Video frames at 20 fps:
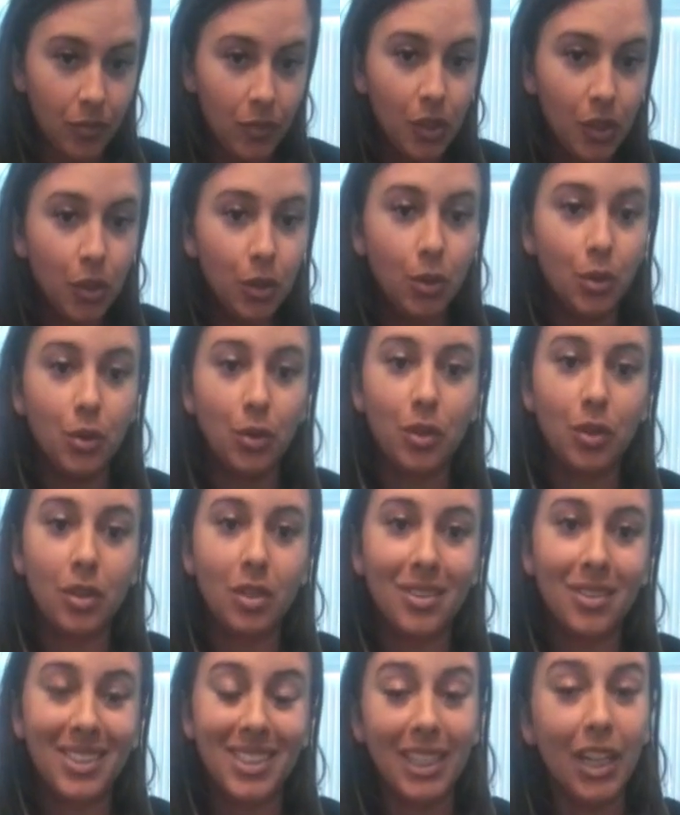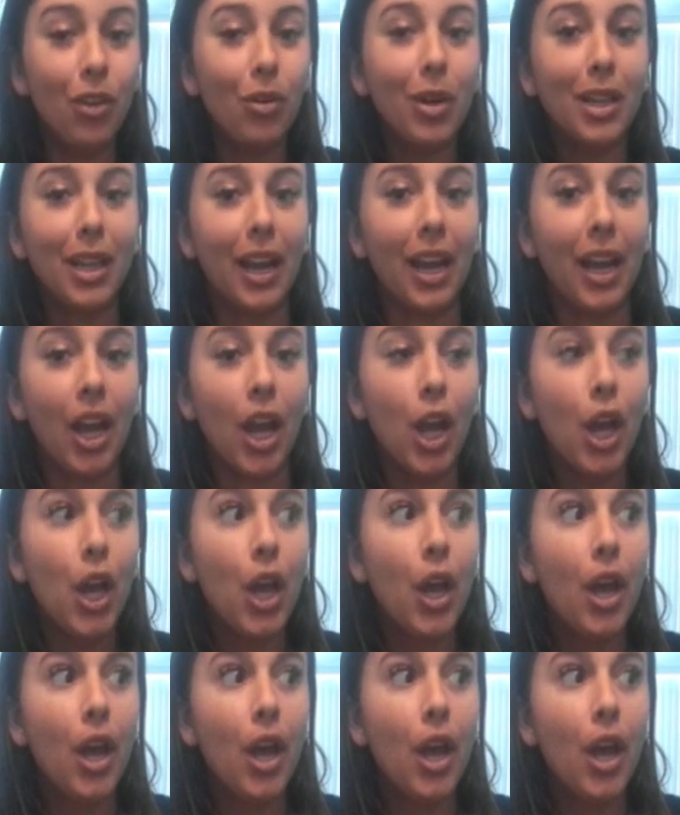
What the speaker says: who's secretly